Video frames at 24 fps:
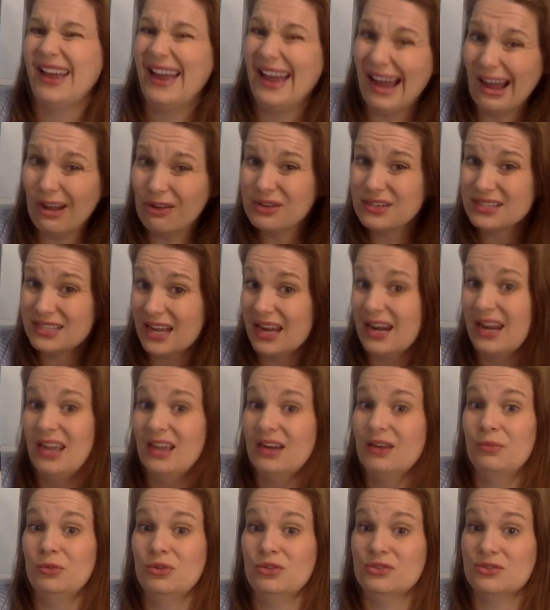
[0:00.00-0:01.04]
how does that
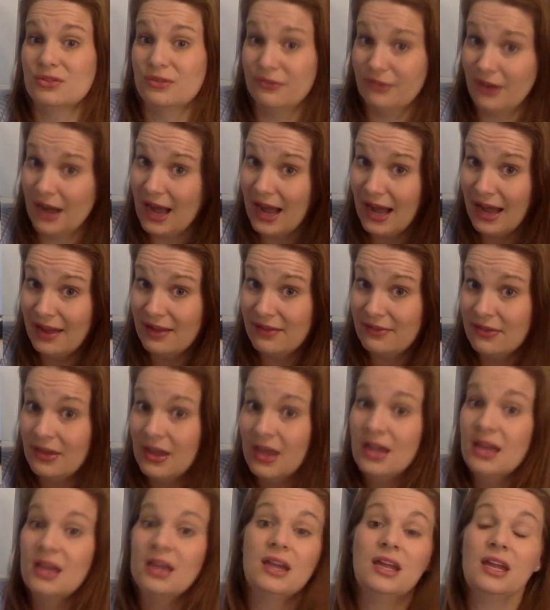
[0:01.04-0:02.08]
animal survive
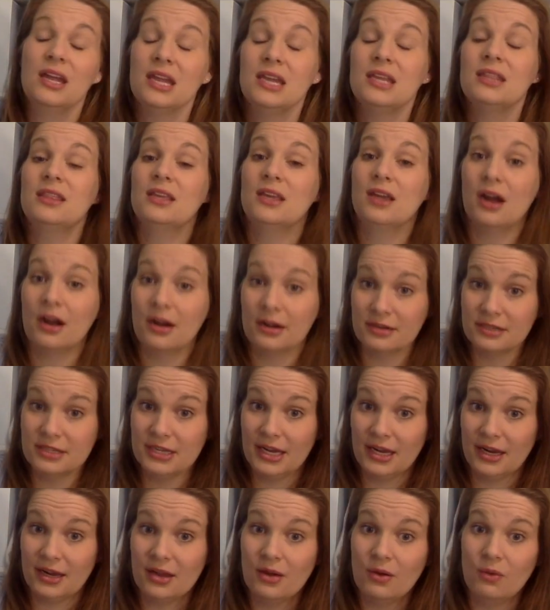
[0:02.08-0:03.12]
in the
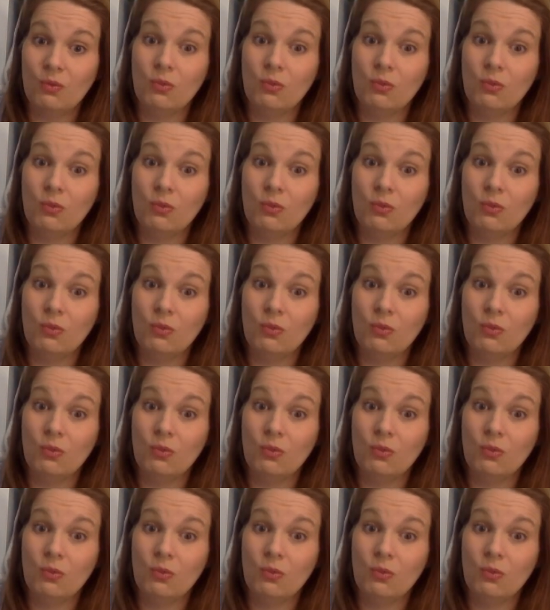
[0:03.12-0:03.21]
Arctic?